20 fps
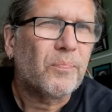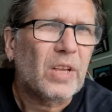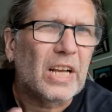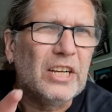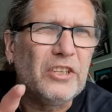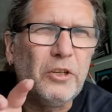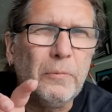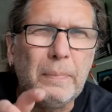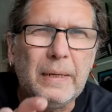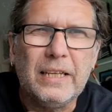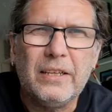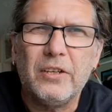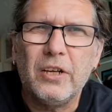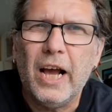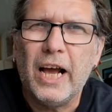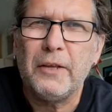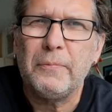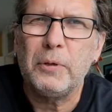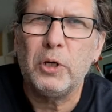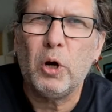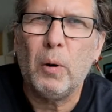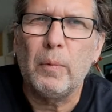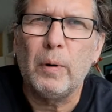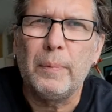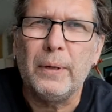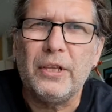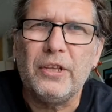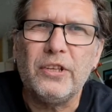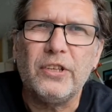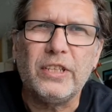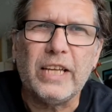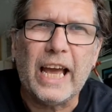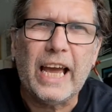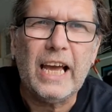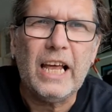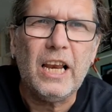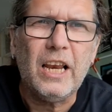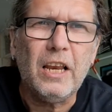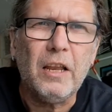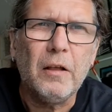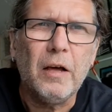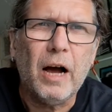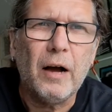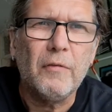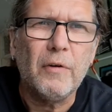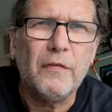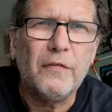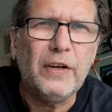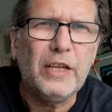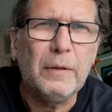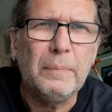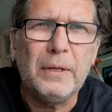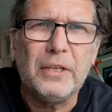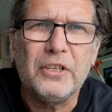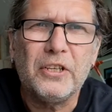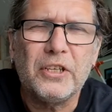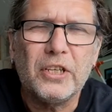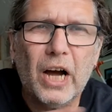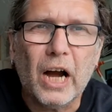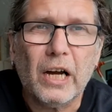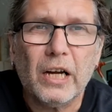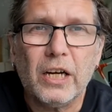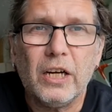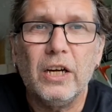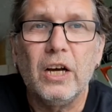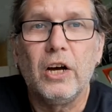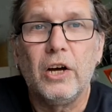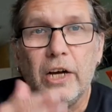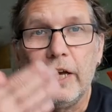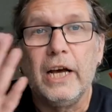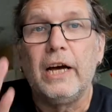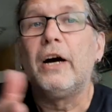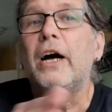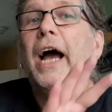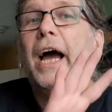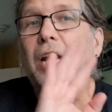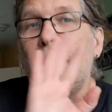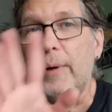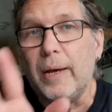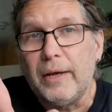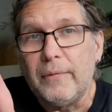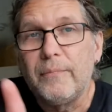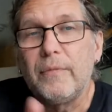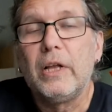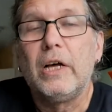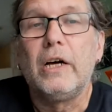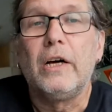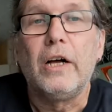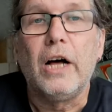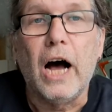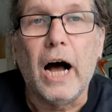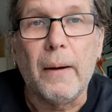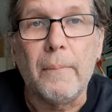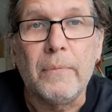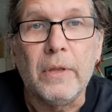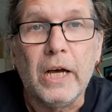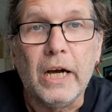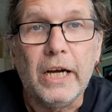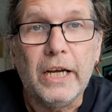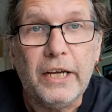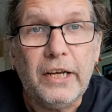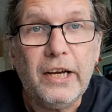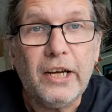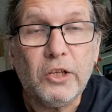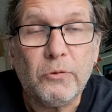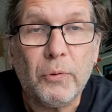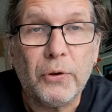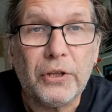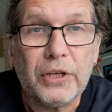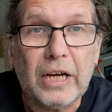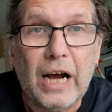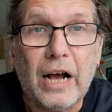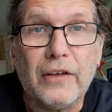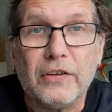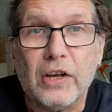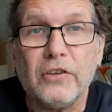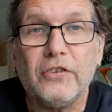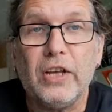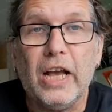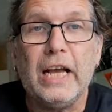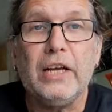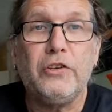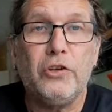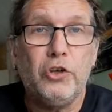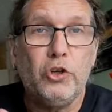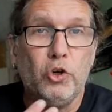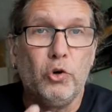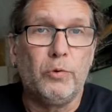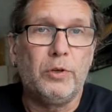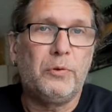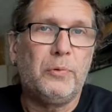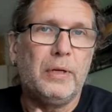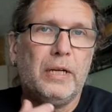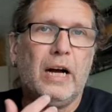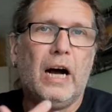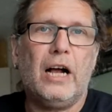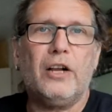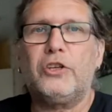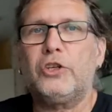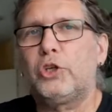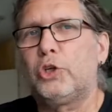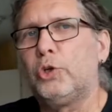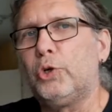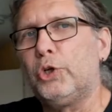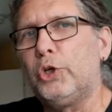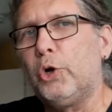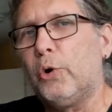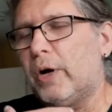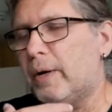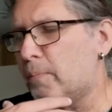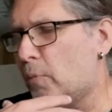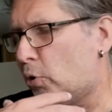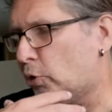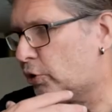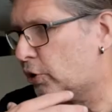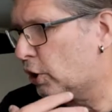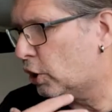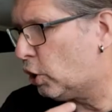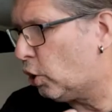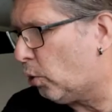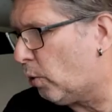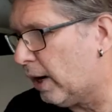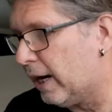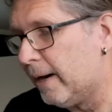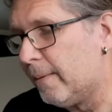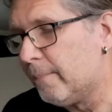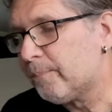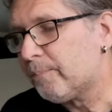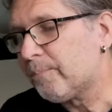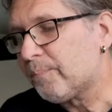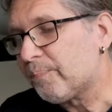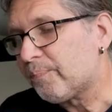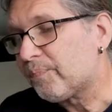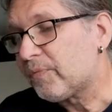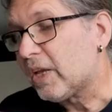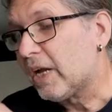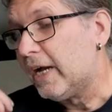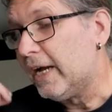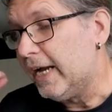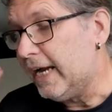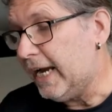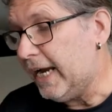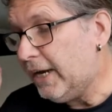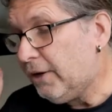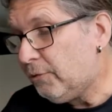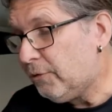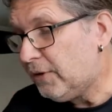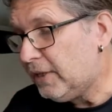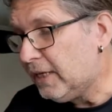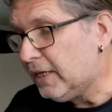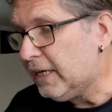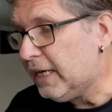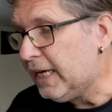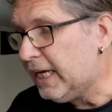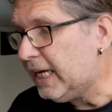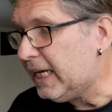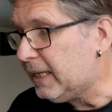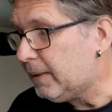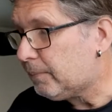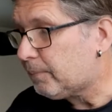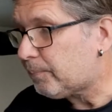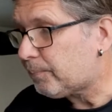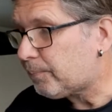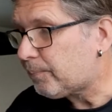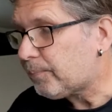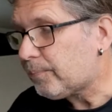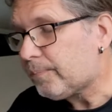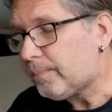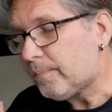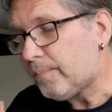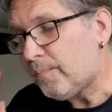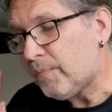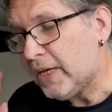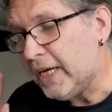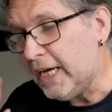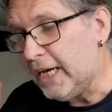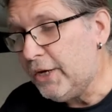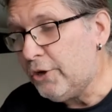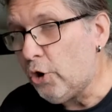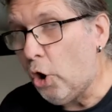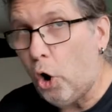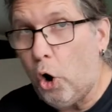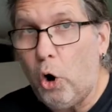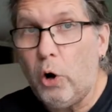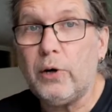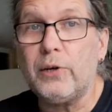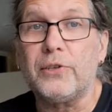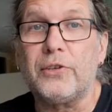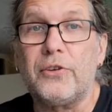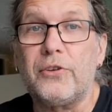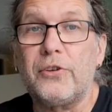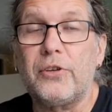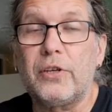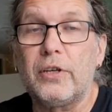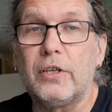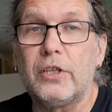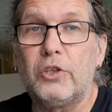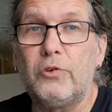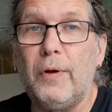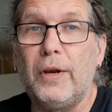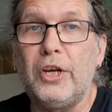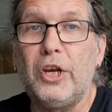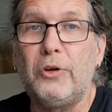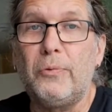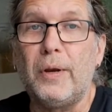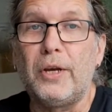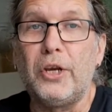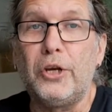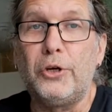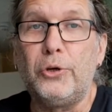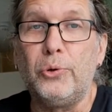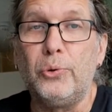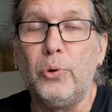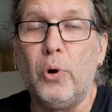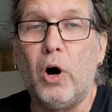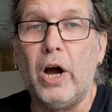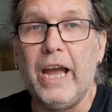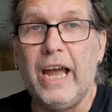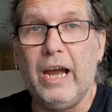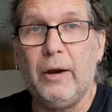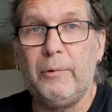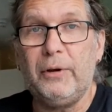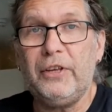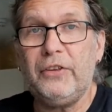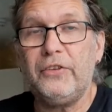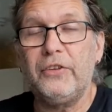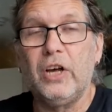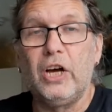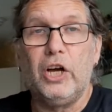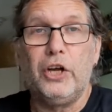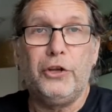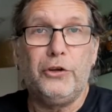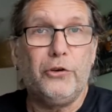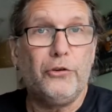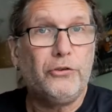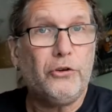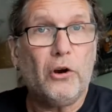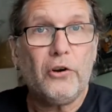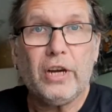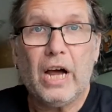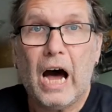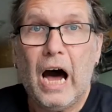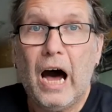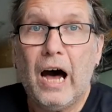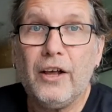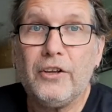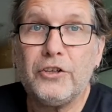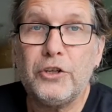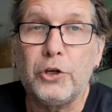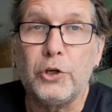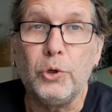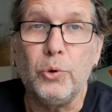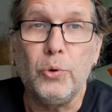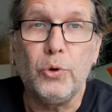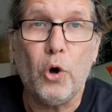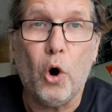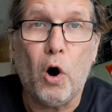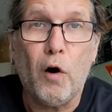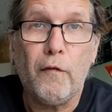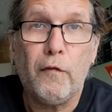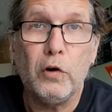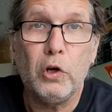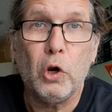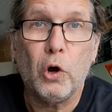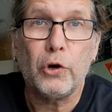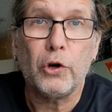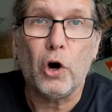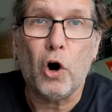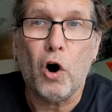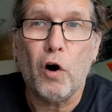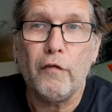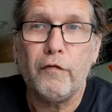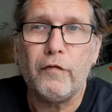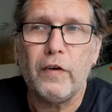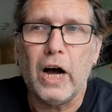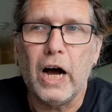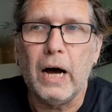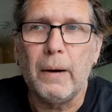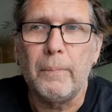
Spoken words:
has become a bit stale, feel a bit stuck. Anyway, here's what the guides are saying to you with regards to your emotional core. Interestingly, in August 2022, Aries, you're not asked to do an awful lot of